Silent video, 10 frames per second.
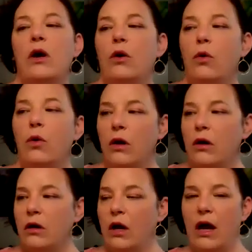
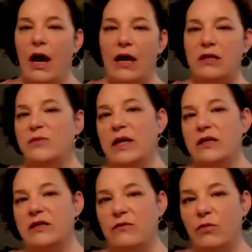or
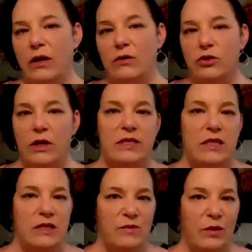aspects of where trust
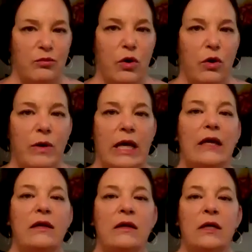has been
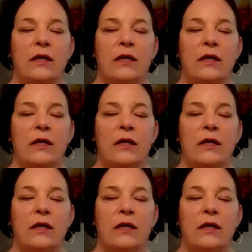broken,